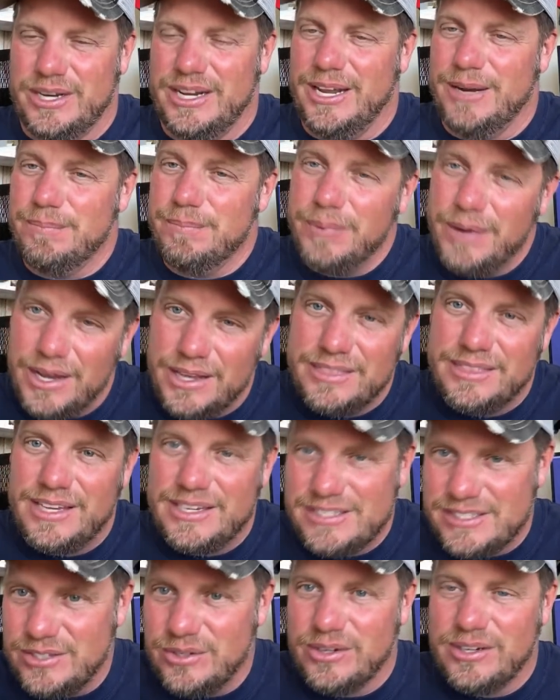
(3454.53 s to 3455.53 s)
on, but they
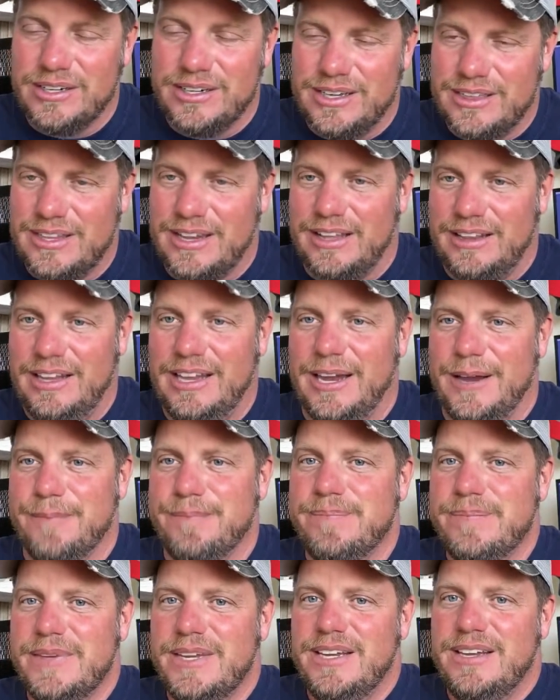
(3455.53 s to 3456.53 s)
still can get their claim.